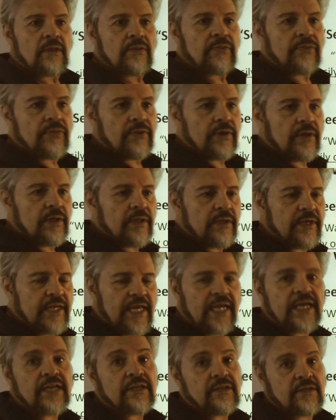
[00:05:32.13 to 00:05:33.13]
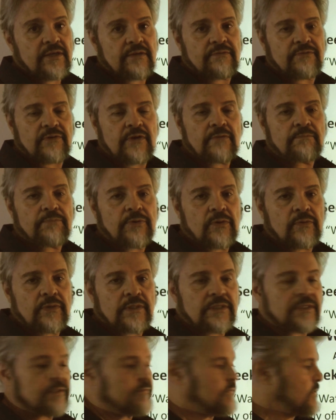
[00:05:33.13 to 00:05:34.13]
the negative
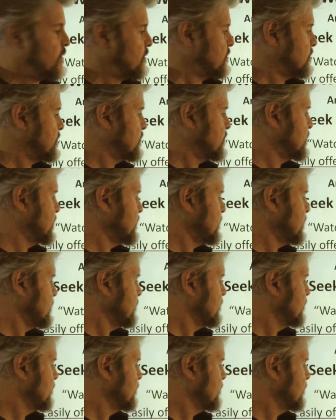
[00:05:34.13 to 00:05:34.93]
components of those too.